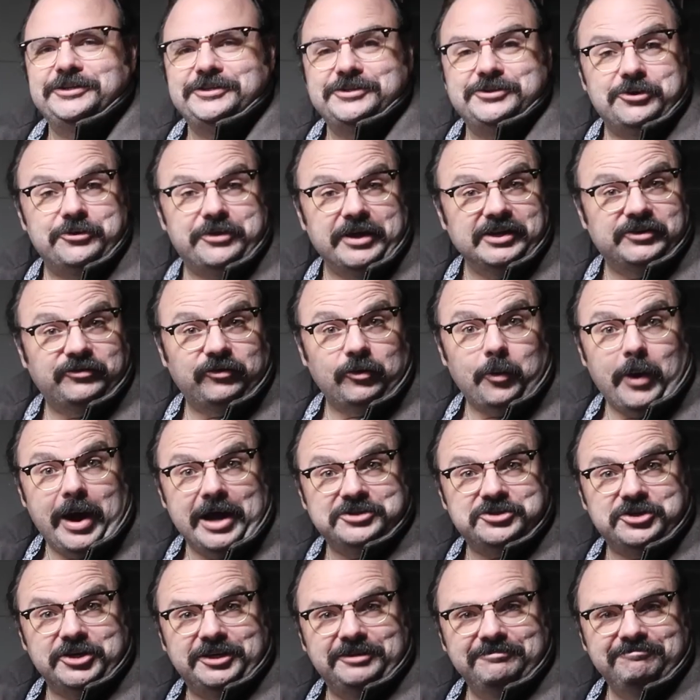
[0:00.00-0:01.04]
So thanks for
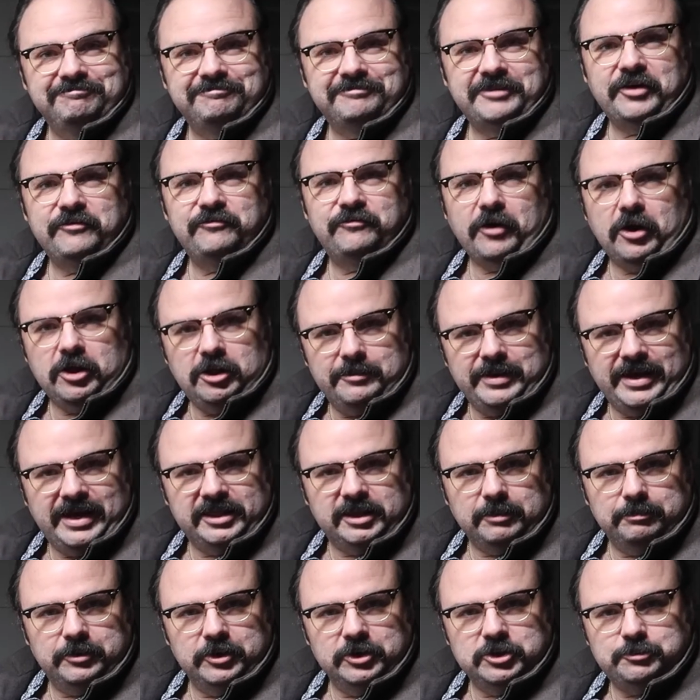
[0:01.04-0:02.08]
watching. Follow me at
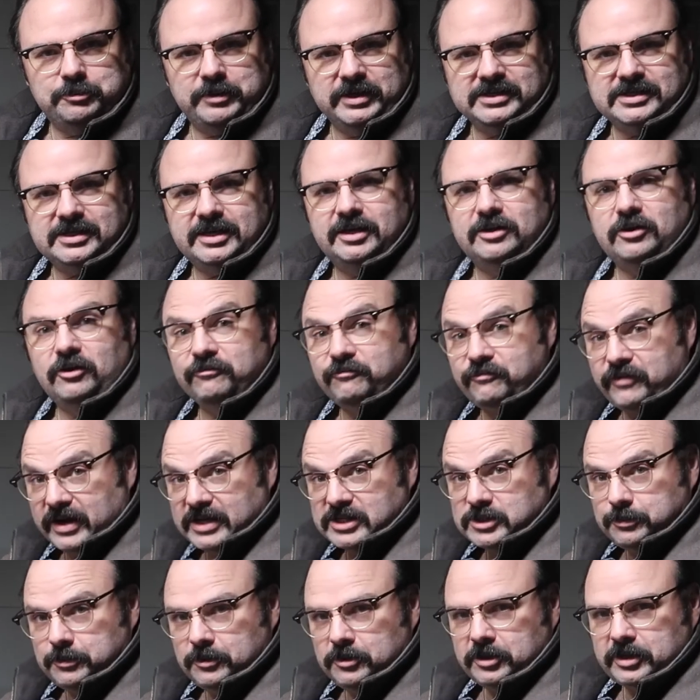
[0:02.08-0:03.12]
The Butch Biscuit on
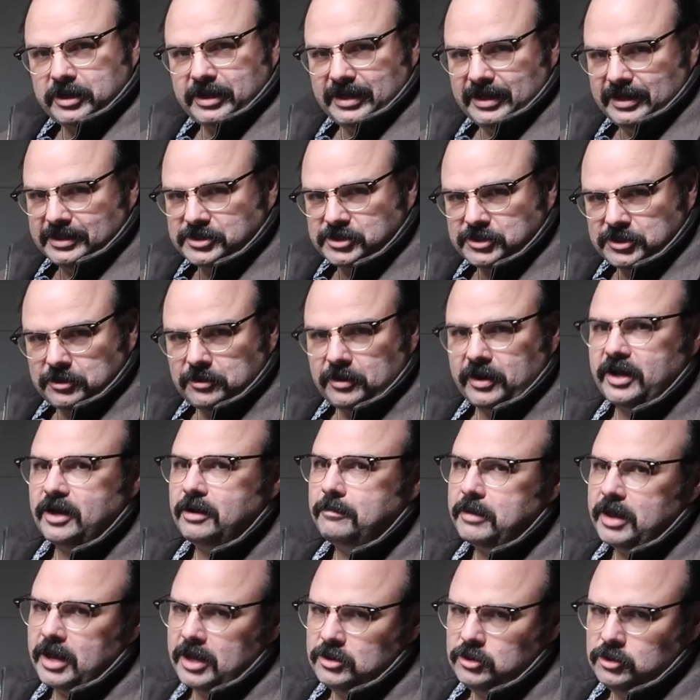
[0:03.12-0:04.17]
Facebook,
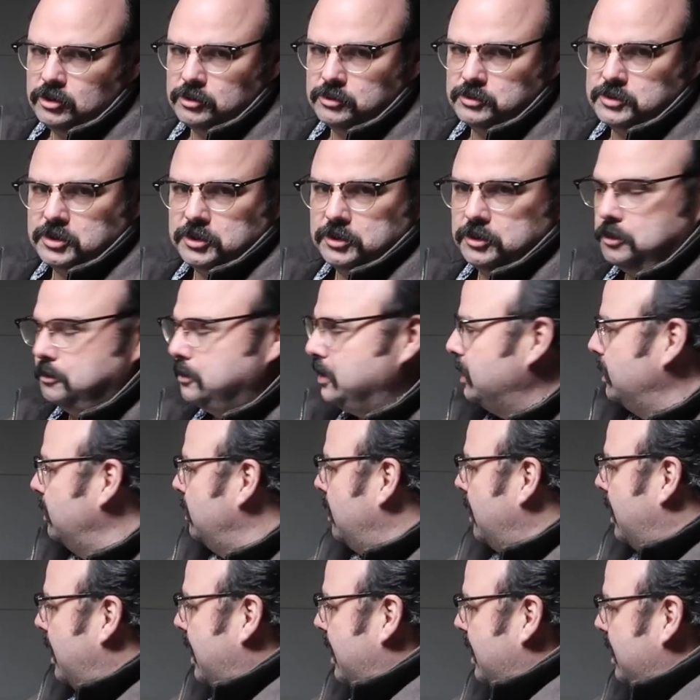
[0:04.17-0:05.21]
Instagram, and YouTube.
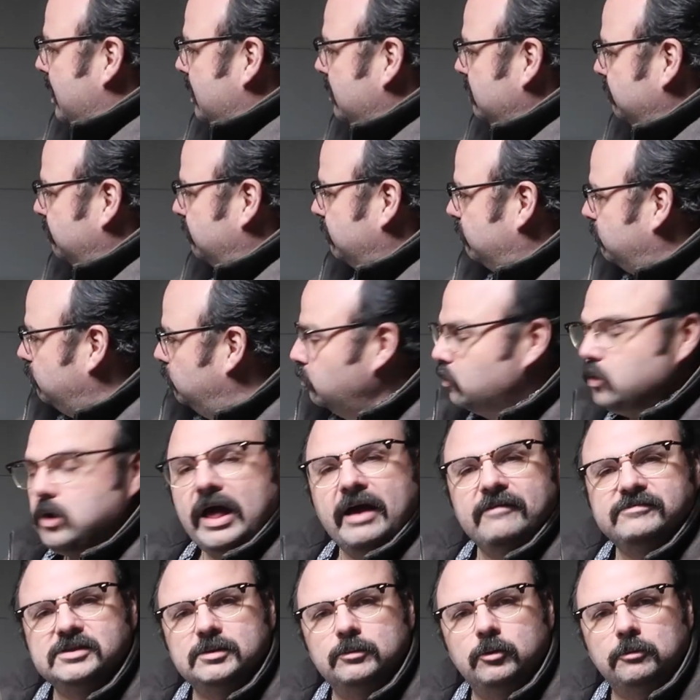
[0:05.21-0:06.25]
And we'll
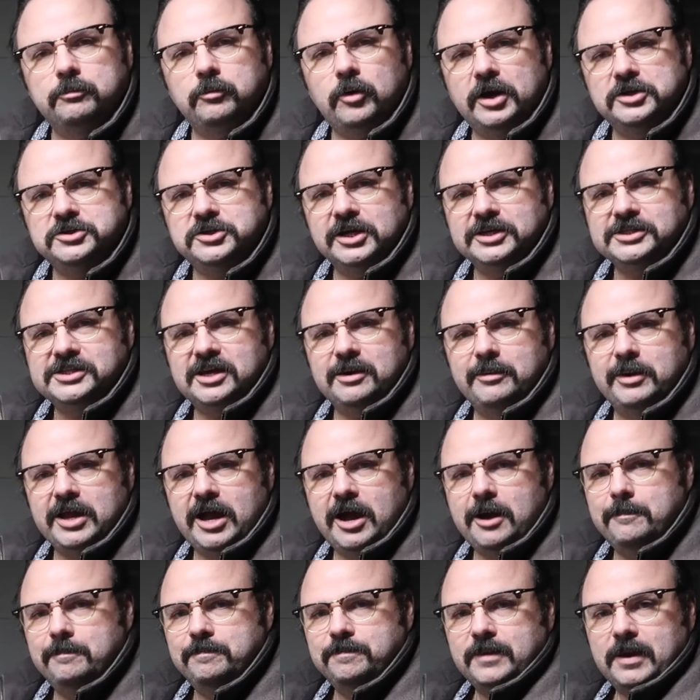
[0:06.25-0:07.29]
have some more projects coming
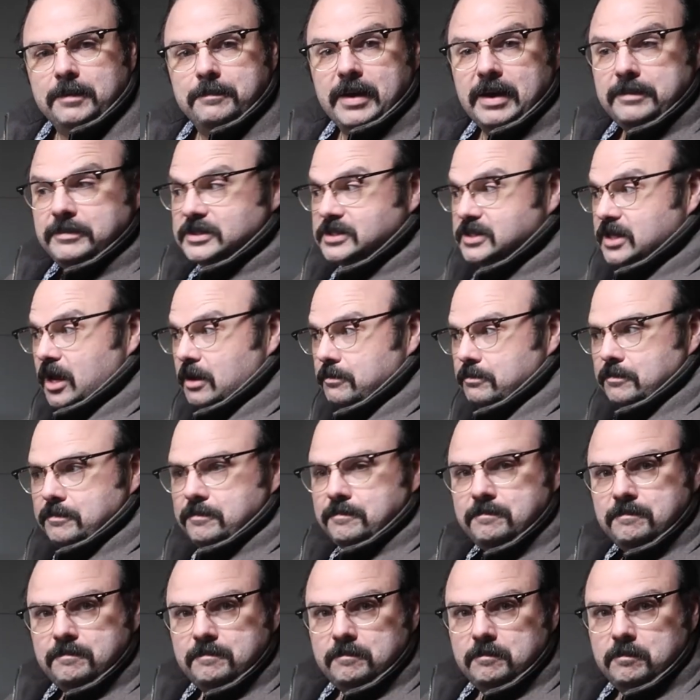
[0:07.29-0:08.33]
up. Maybe
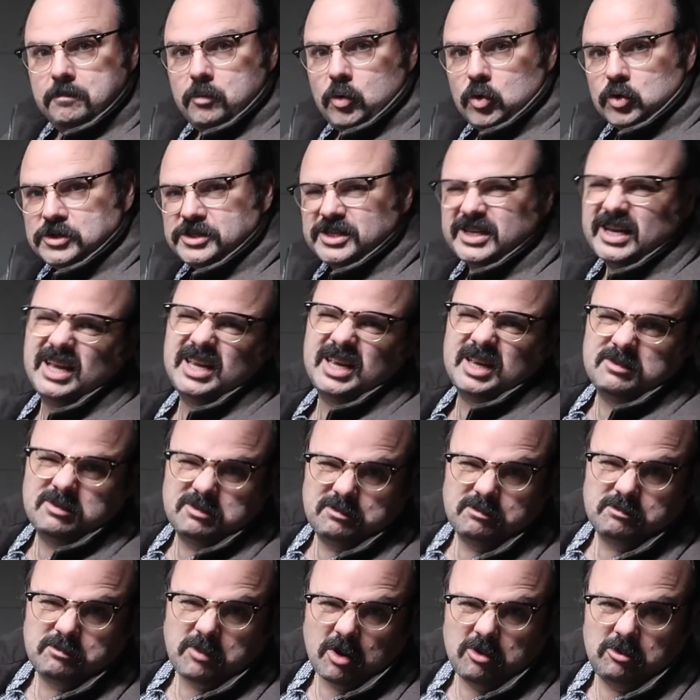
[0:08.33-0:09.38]
some more staining,
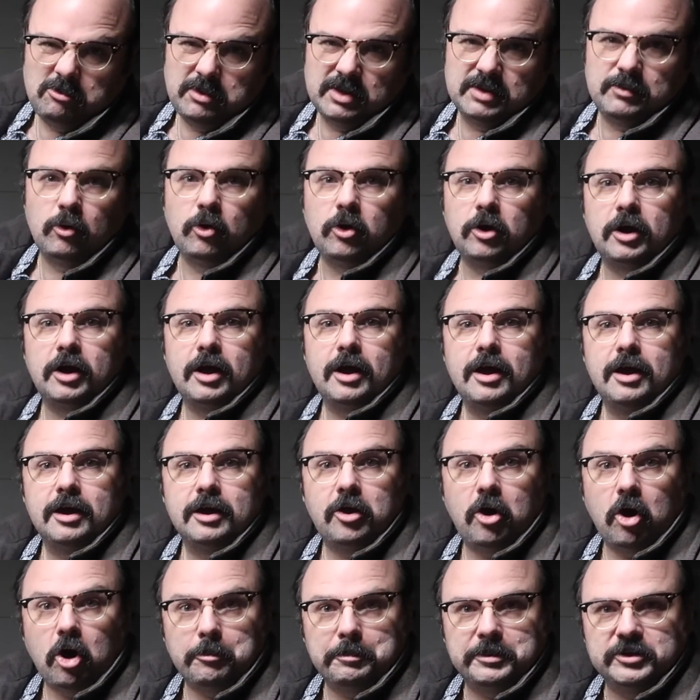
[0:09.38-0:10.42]
probably more
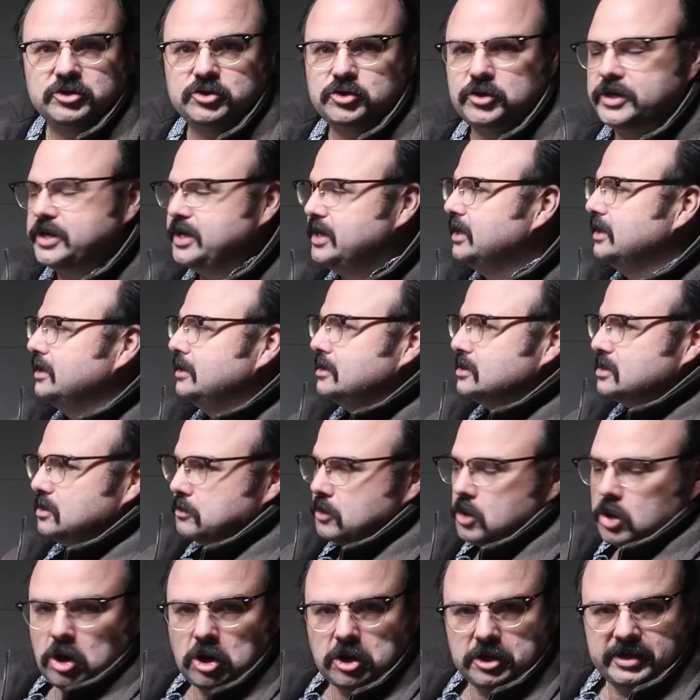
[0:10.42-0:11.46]
carpentry. Some
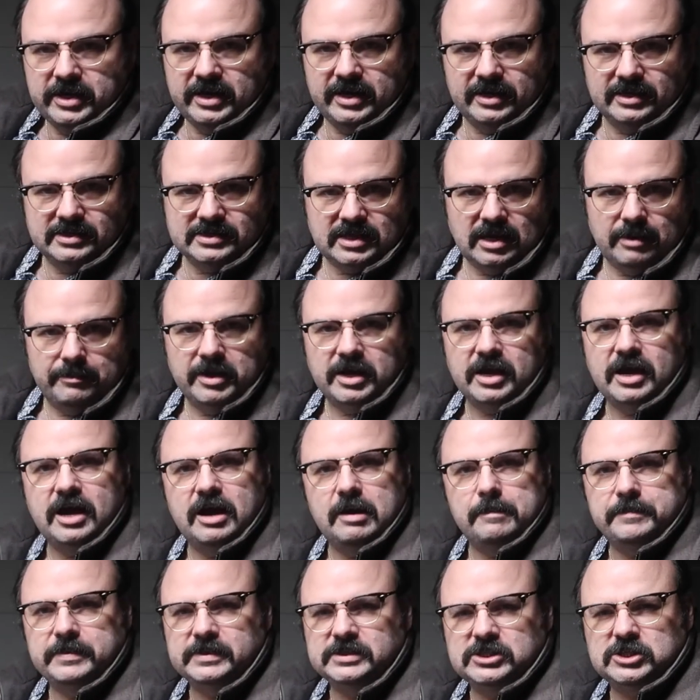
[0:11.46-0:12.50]
gardening is coming
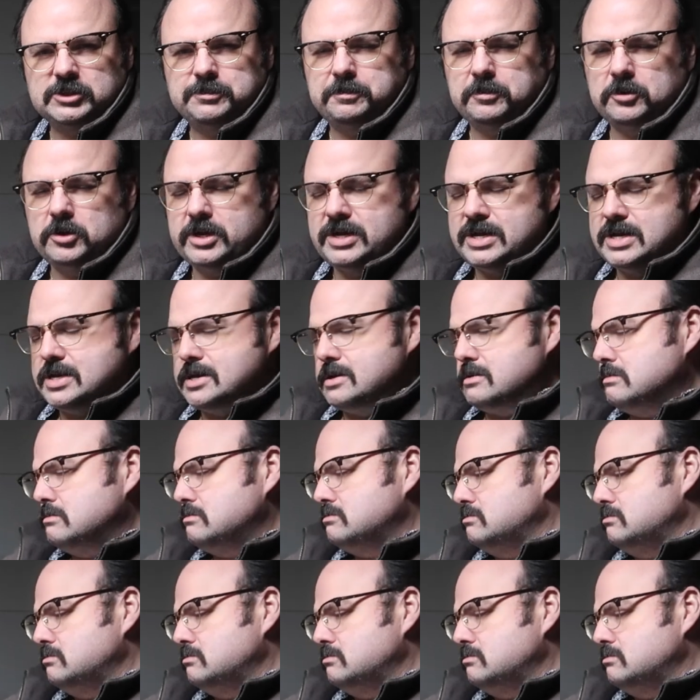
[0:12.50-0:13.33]
up. It's spring.